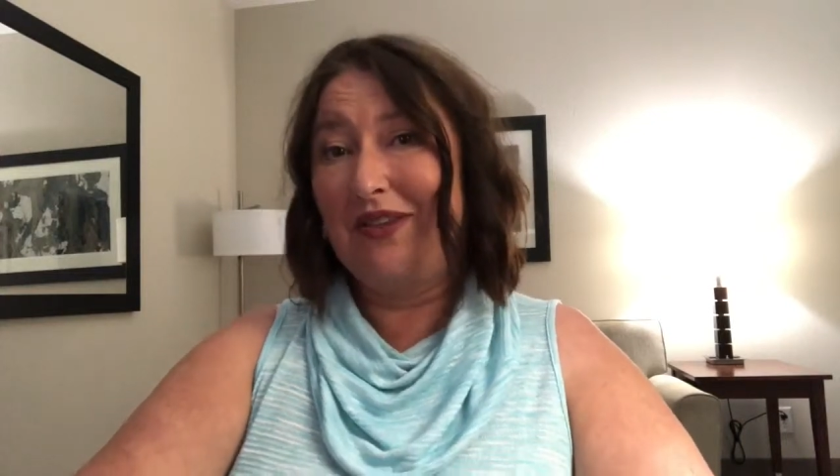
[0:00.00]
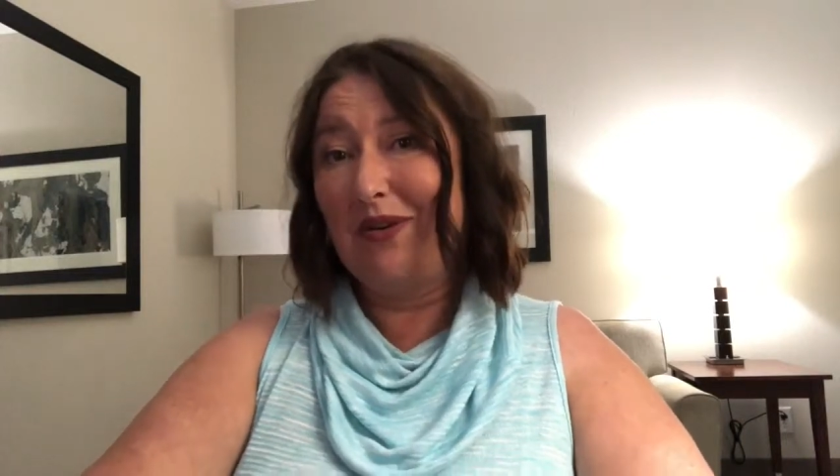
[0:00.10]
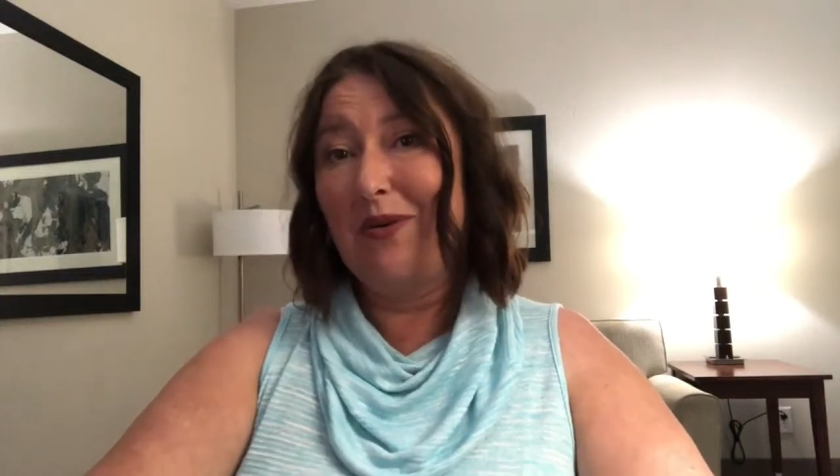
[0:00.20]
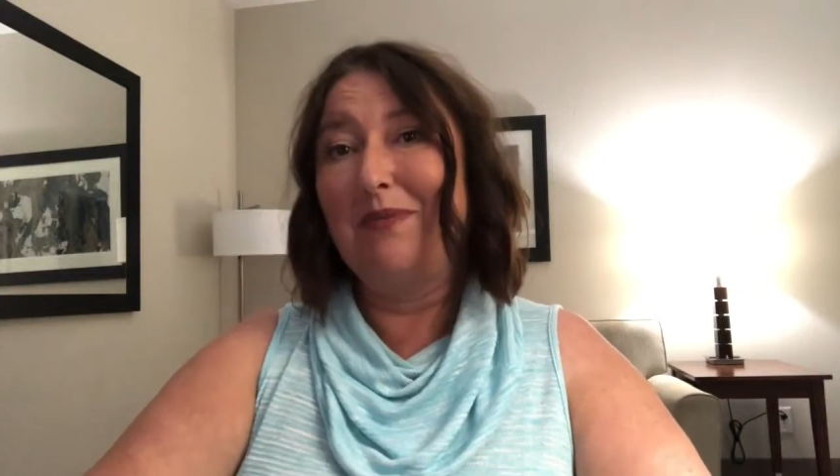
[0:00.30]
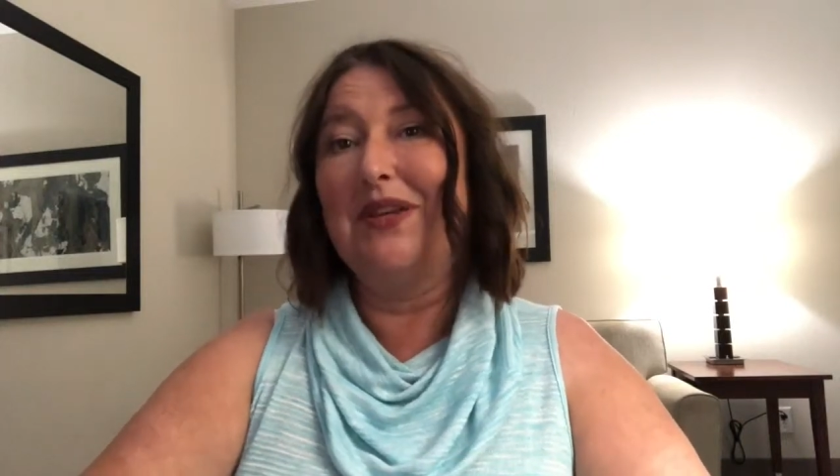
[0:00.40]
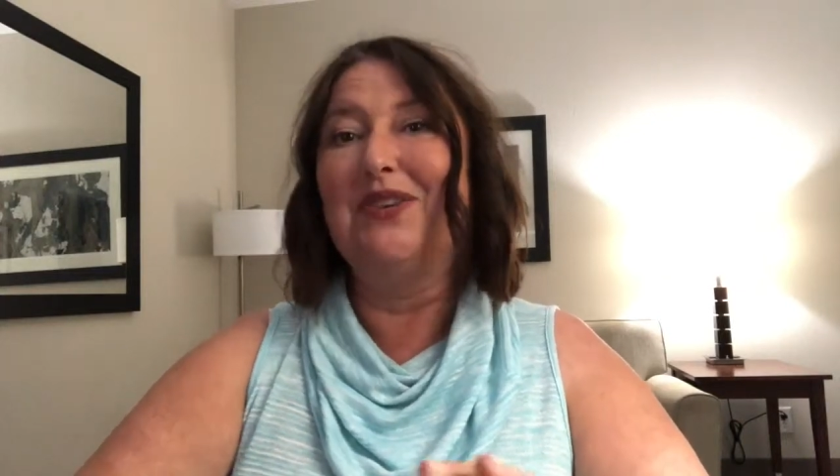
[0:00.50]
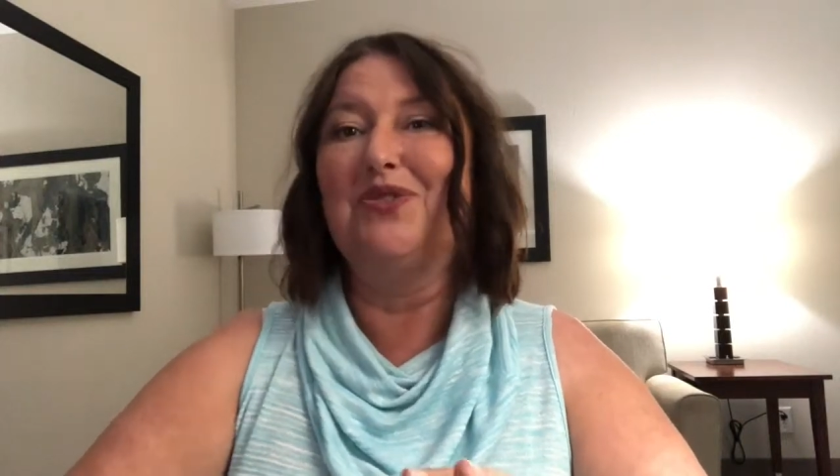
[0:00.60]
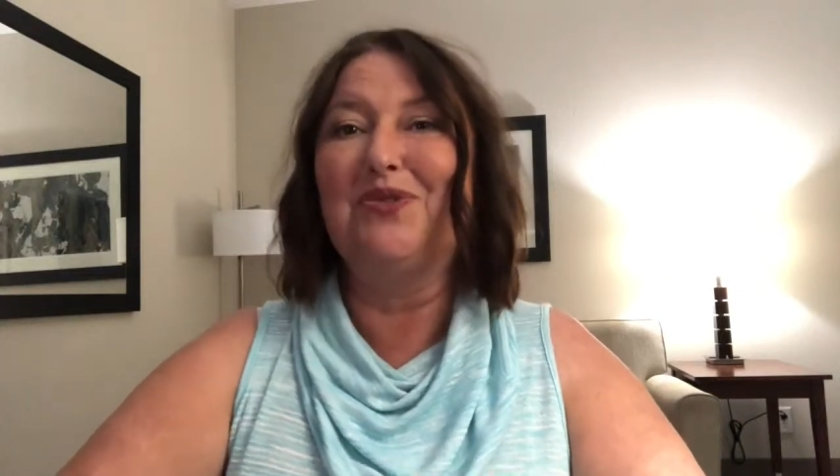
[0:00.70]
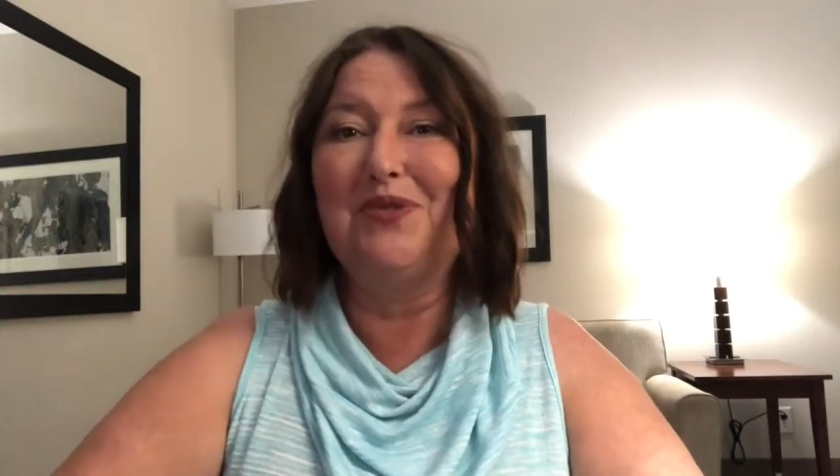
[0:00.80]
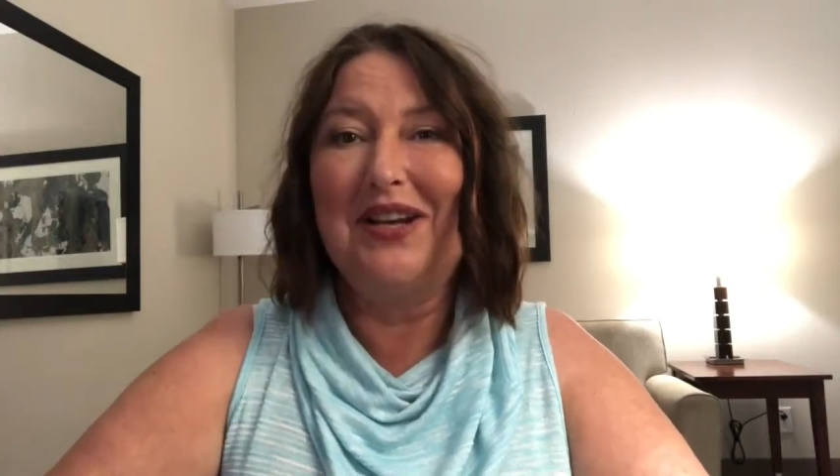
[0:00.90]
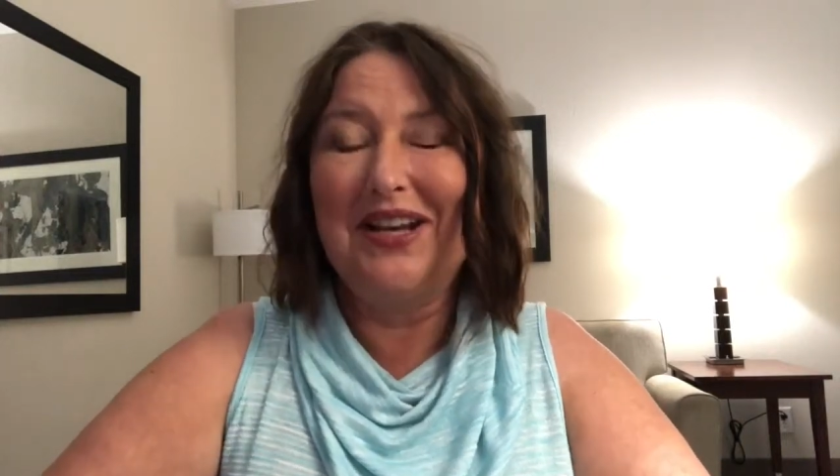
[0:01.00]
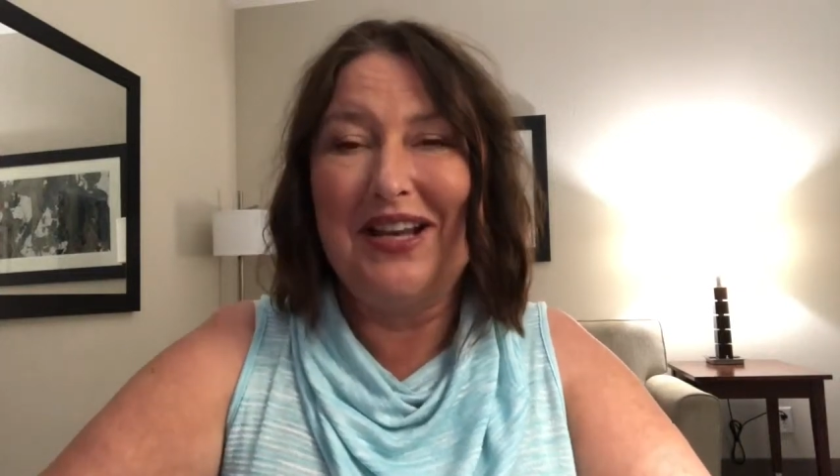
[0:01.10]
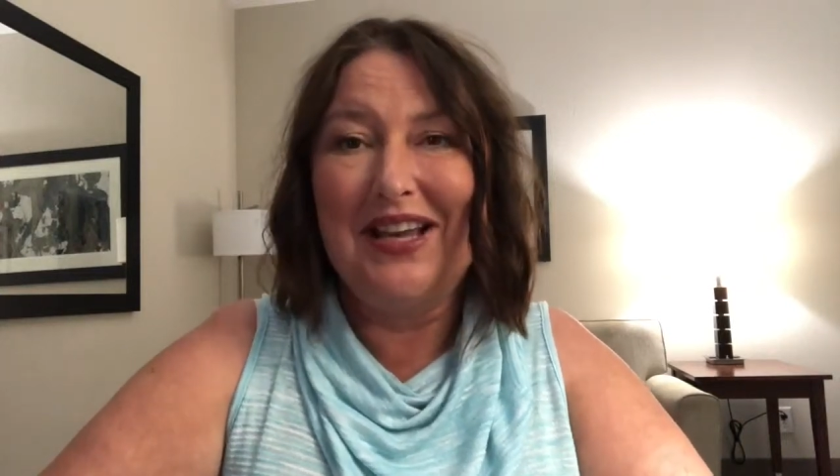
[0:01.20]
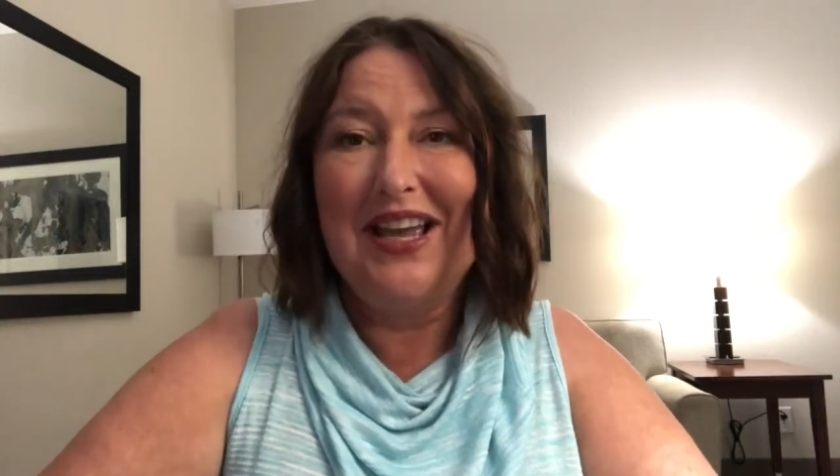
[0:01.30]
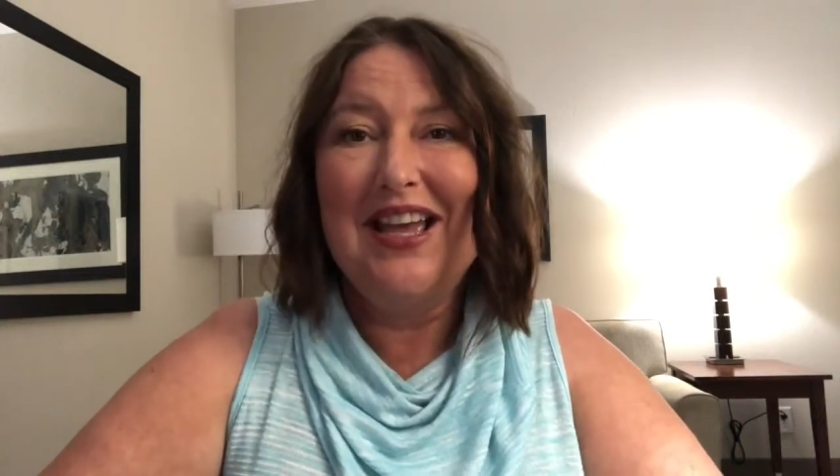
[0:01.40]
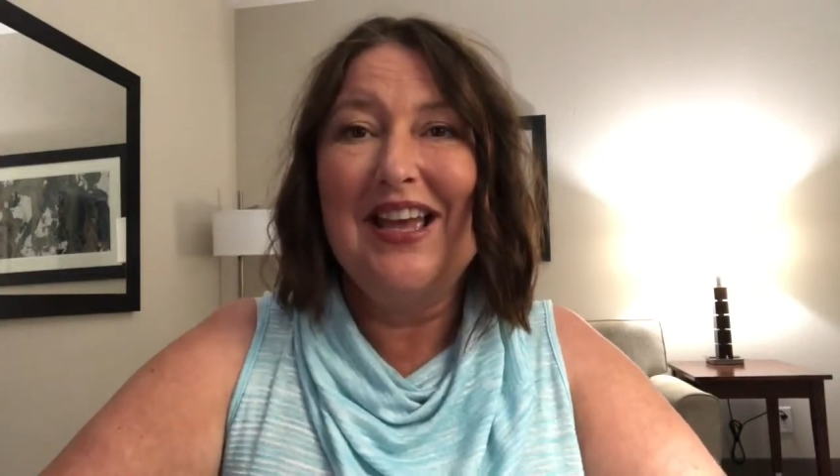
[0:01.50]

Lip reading: therapy training.